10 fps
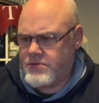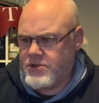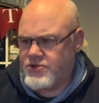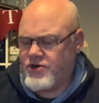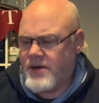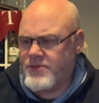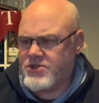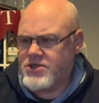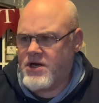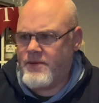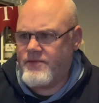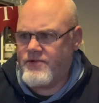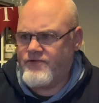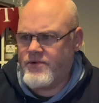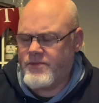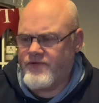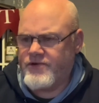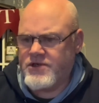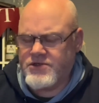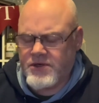dram that's come from the
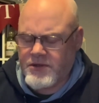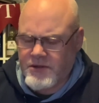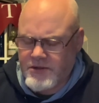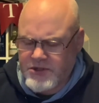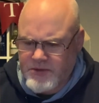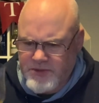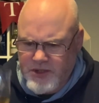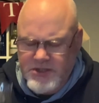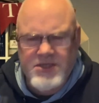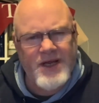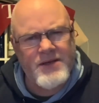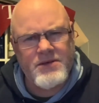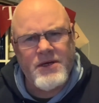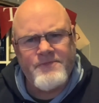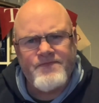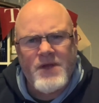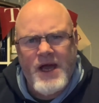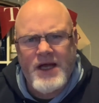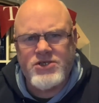freezer. There seems a slight edge